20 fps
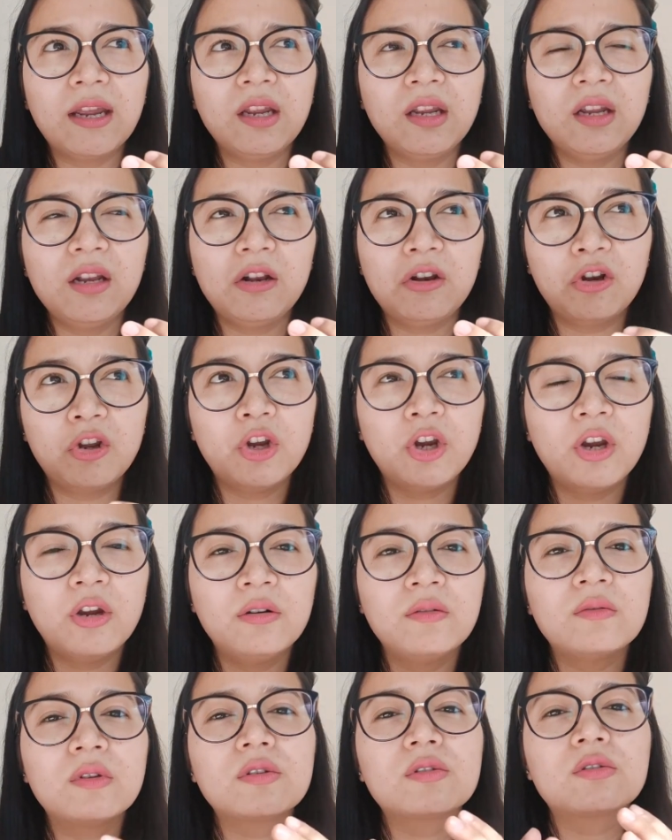
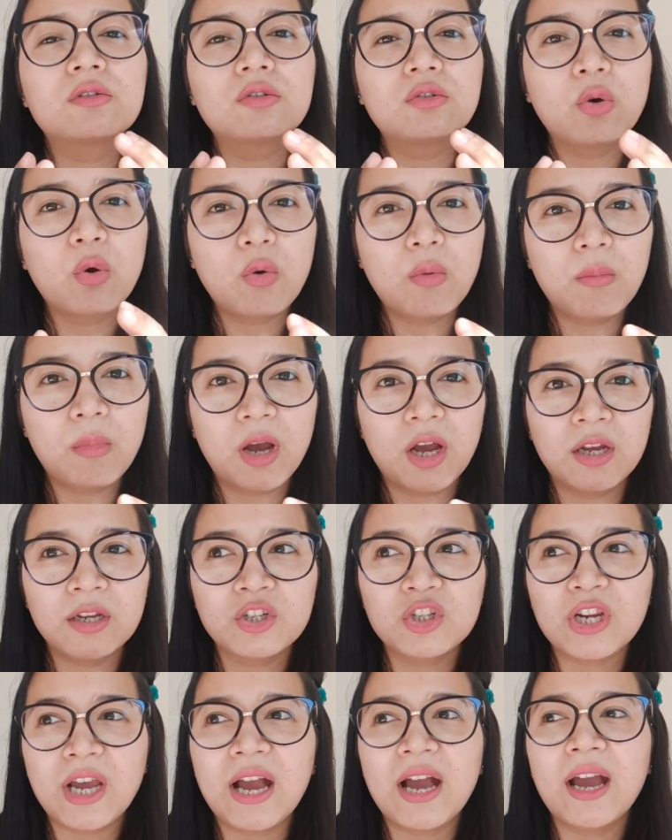learned so
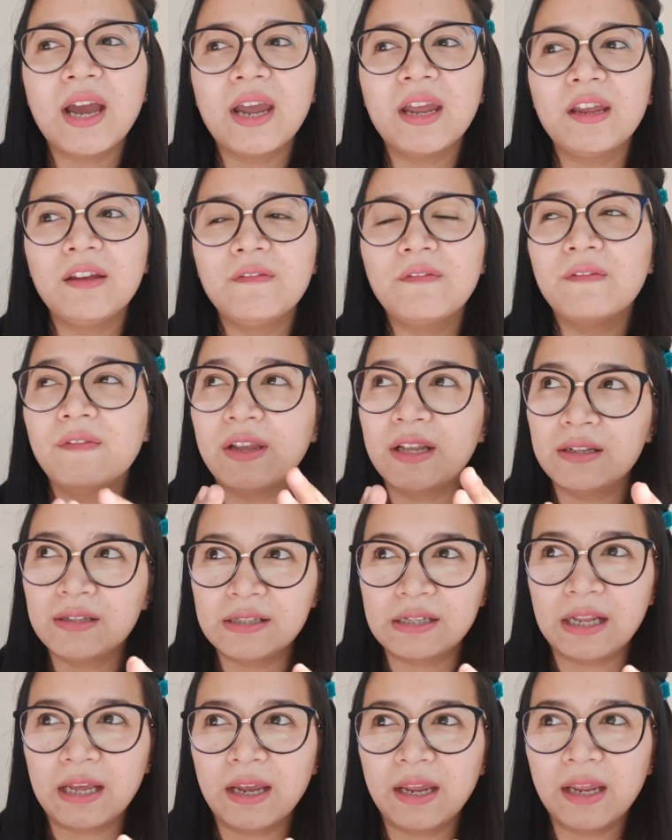much. I
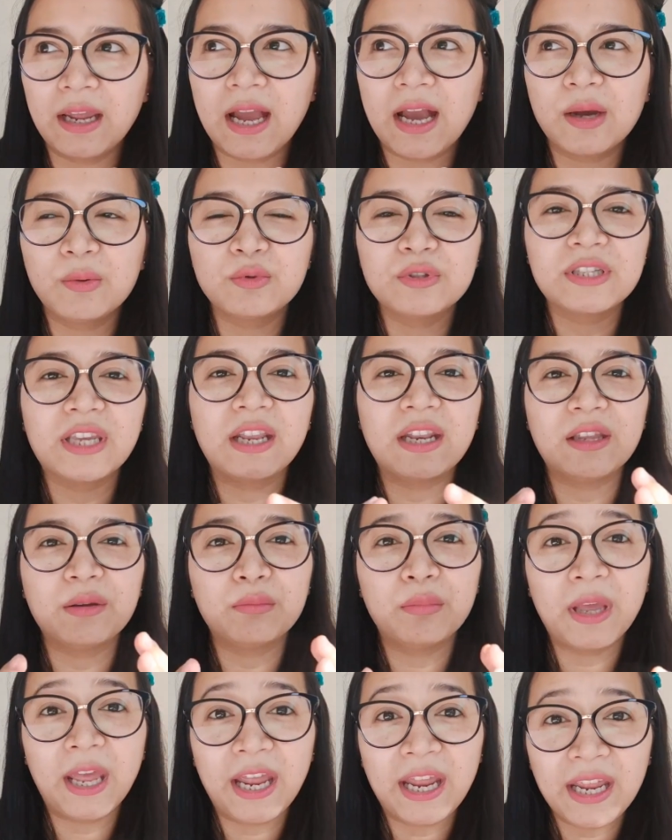felt like I was getting
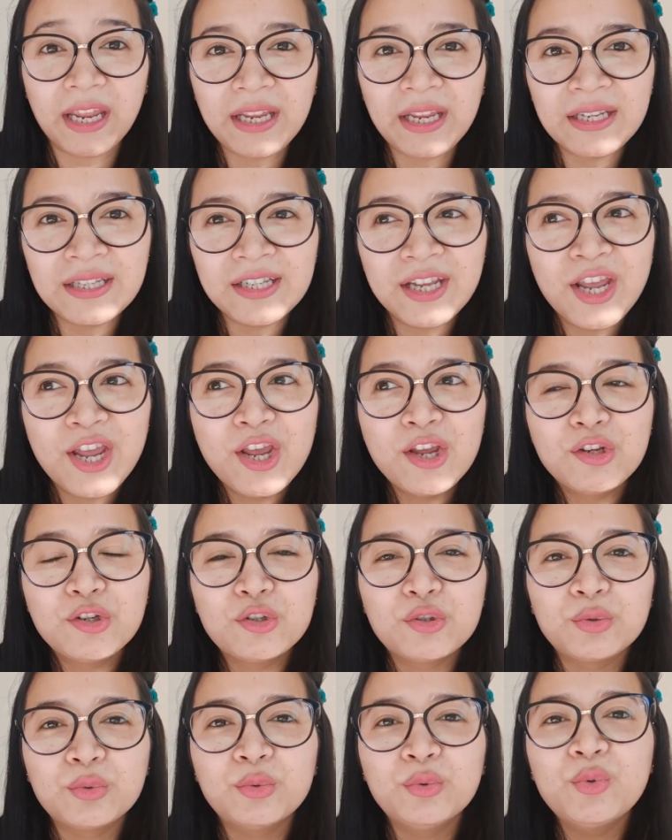paid
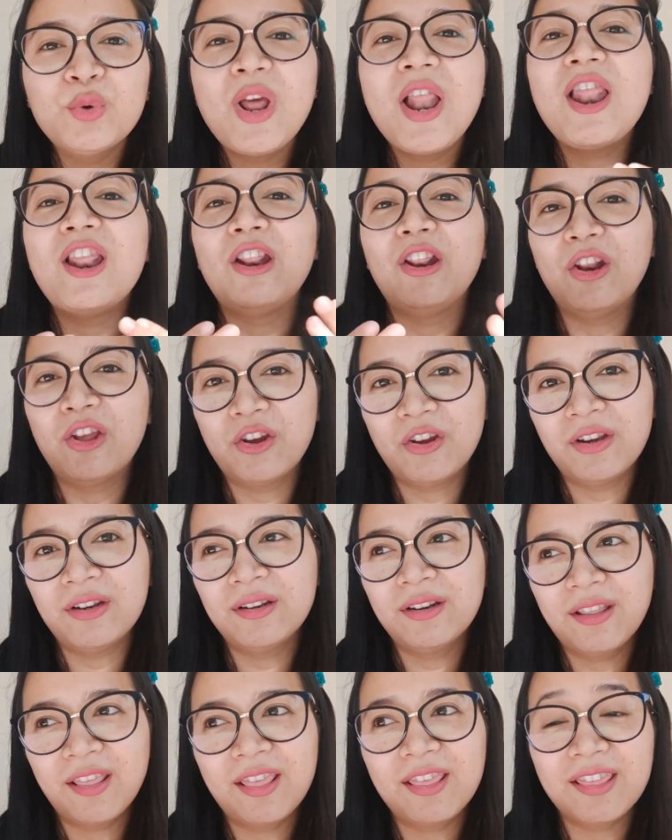to
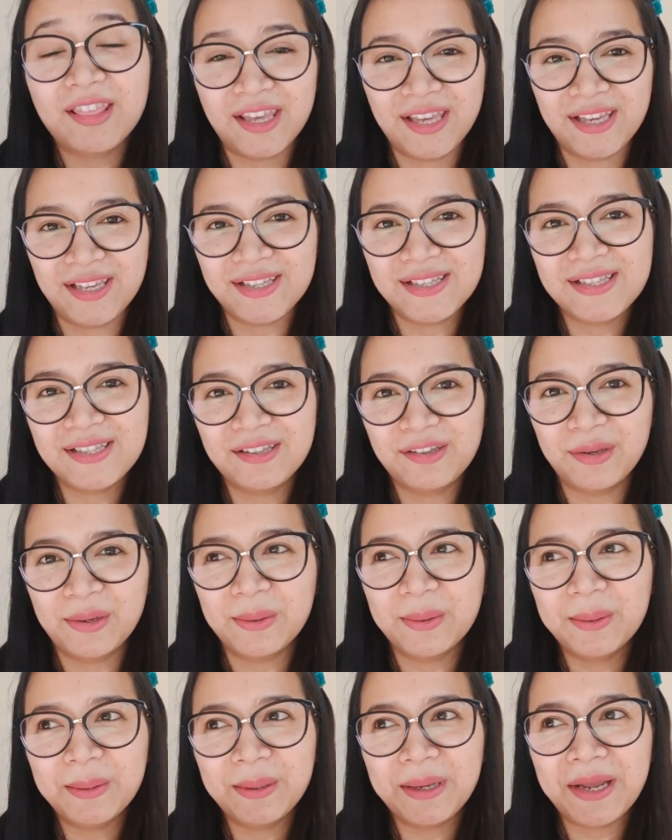learn things.
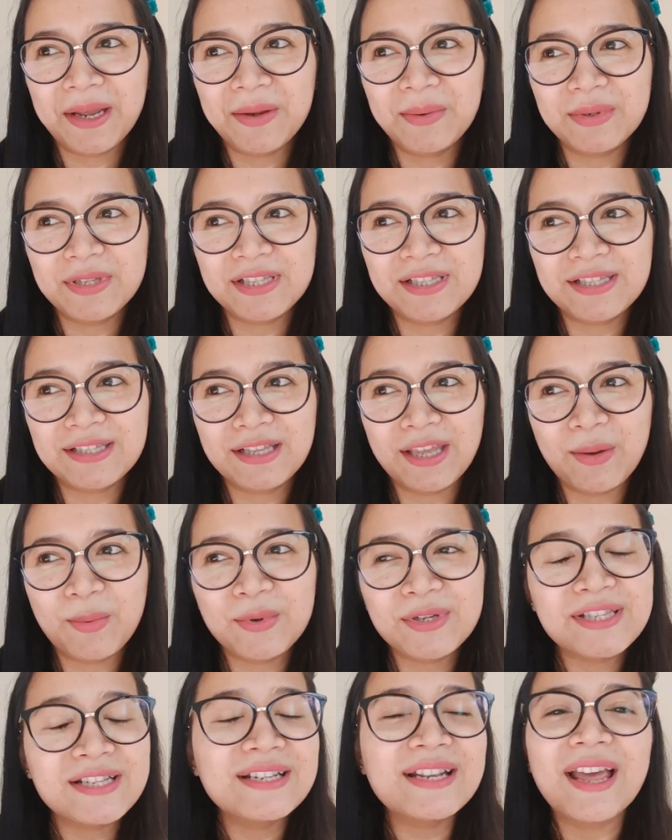It
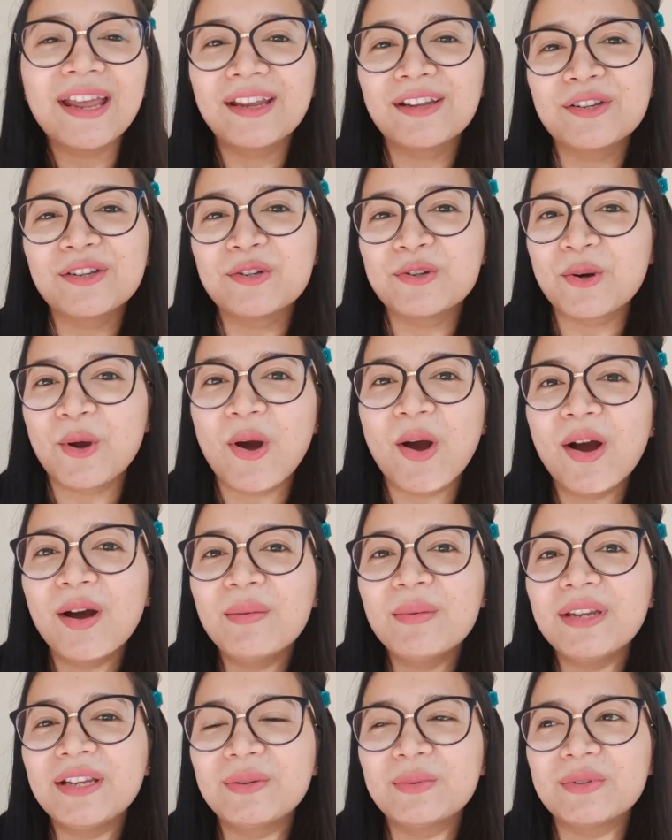wasn't like a
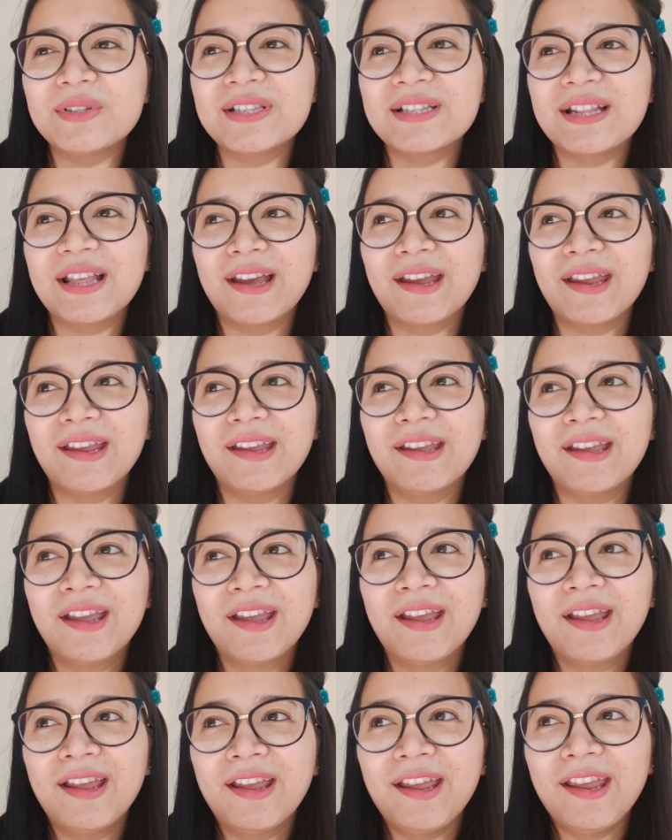job, it was like
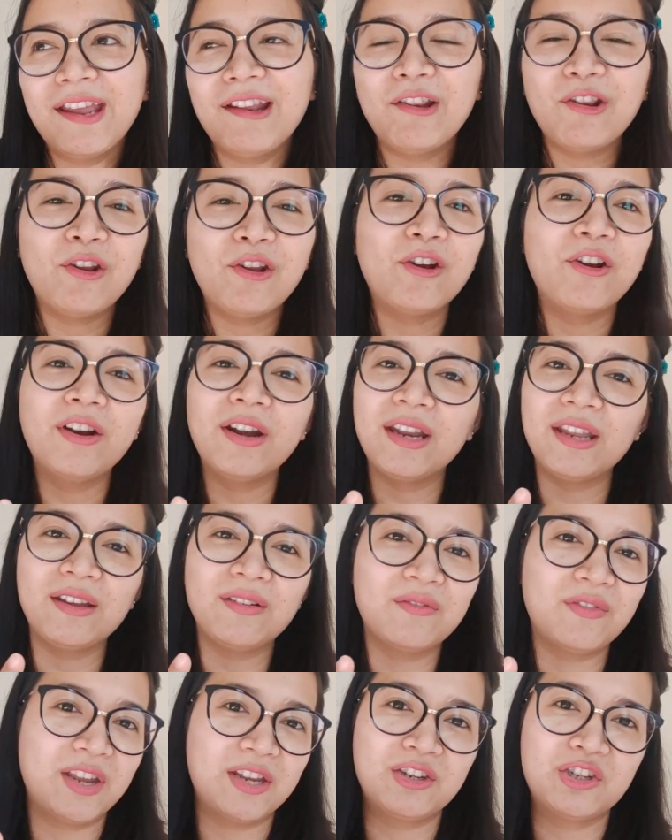a
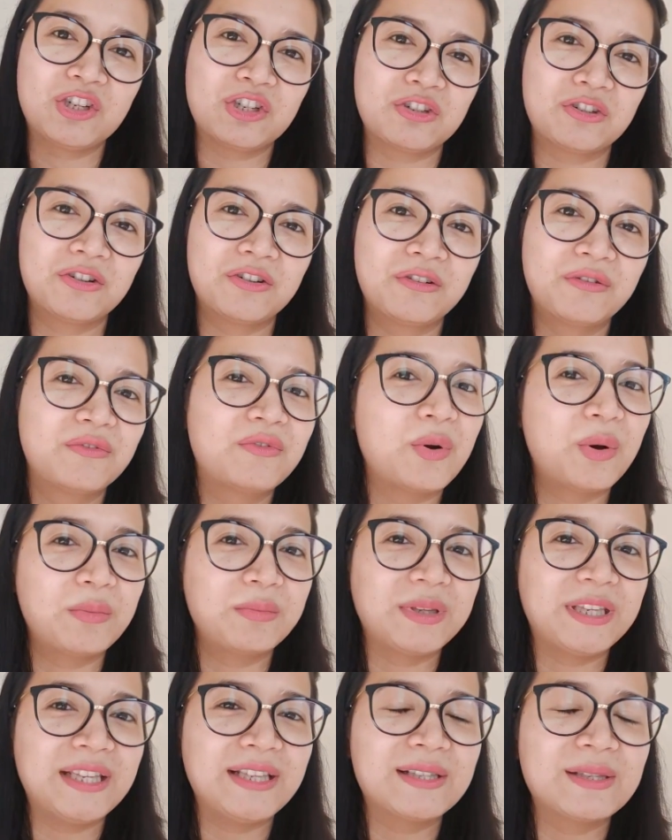learning venture for
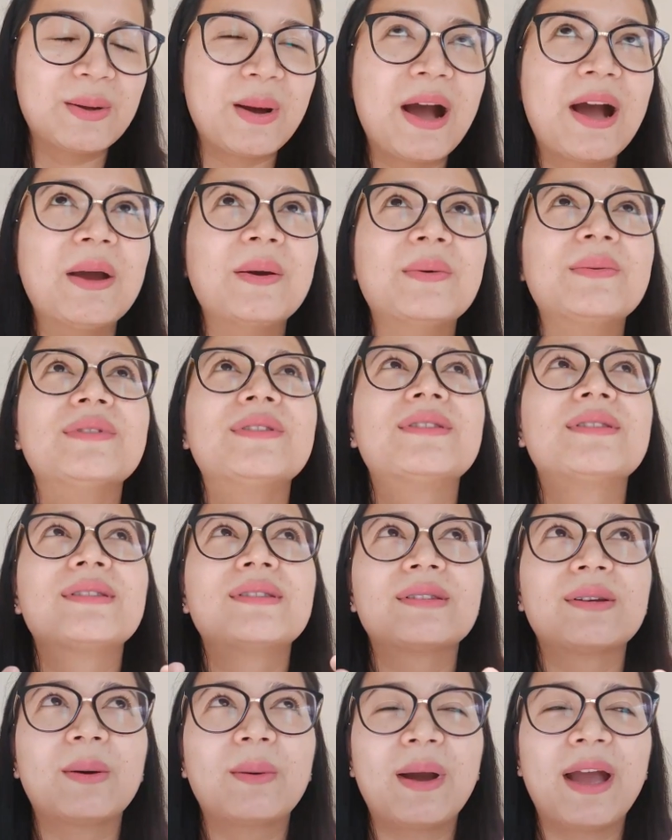me. So I was
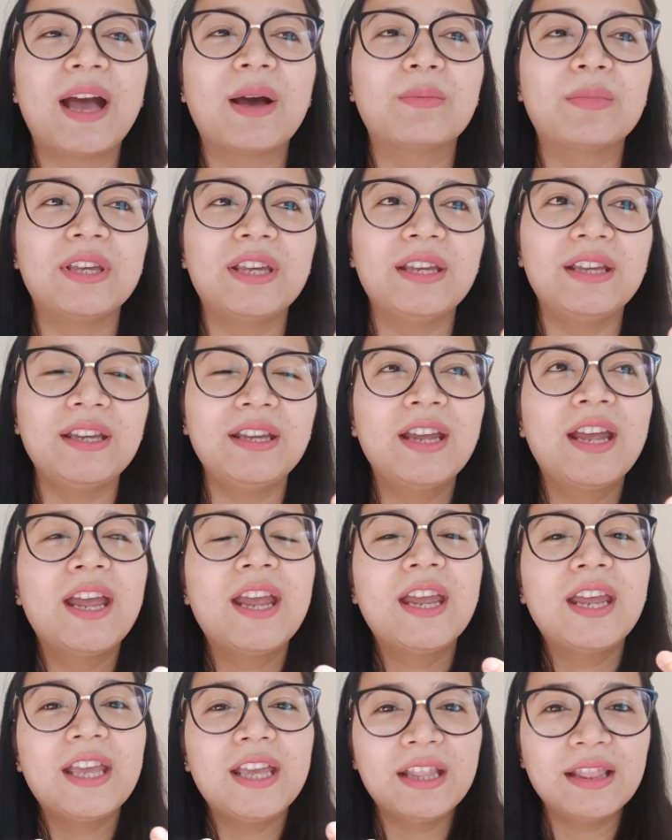so happy
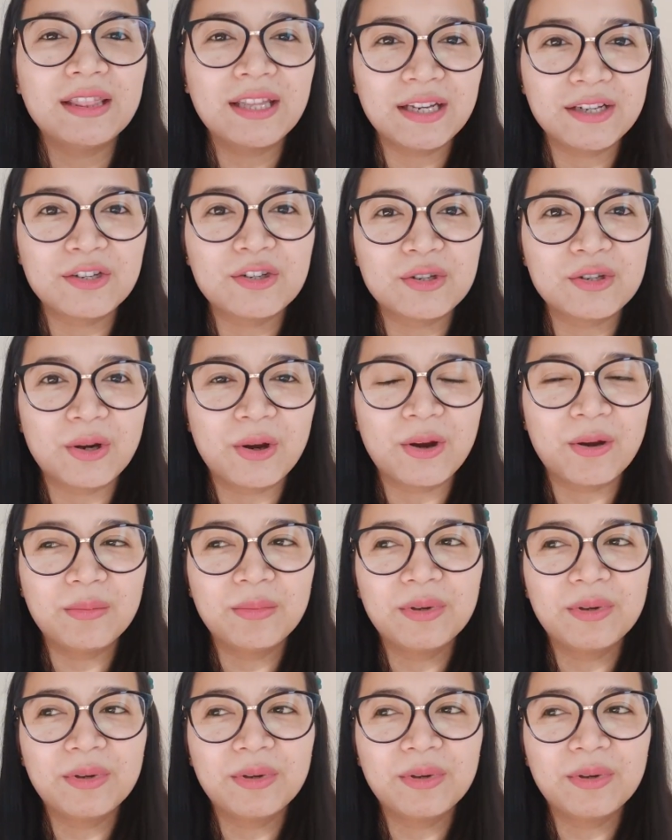in that job,